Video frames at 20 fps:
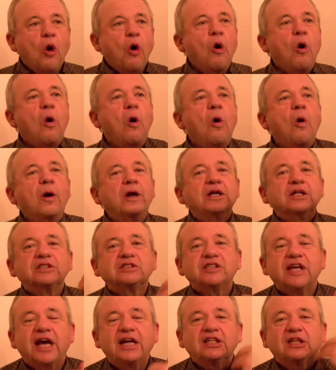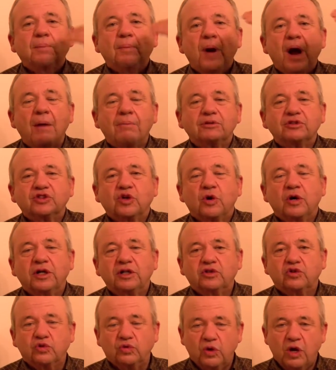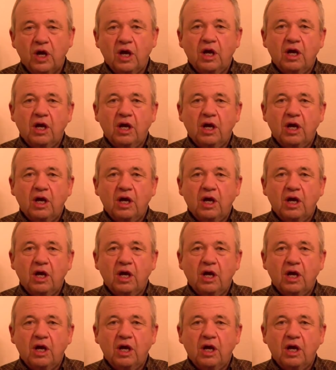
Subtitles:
Who in the State Department is going to